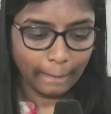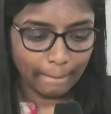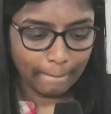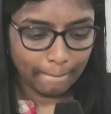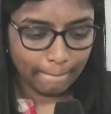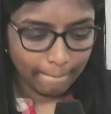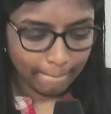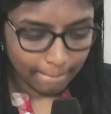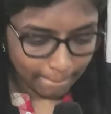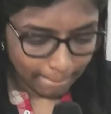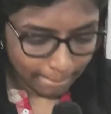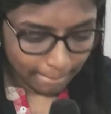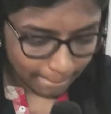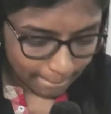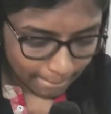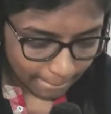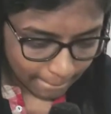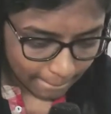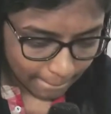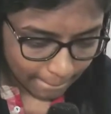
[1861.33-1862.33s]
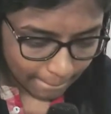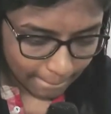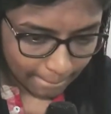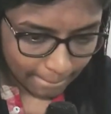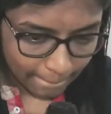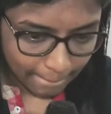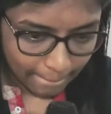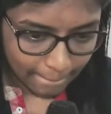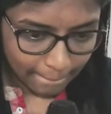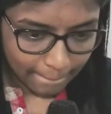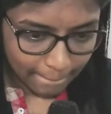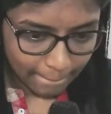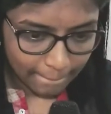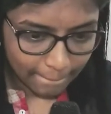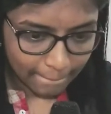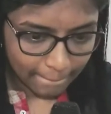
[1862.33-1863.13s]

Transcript: Nobody speaks.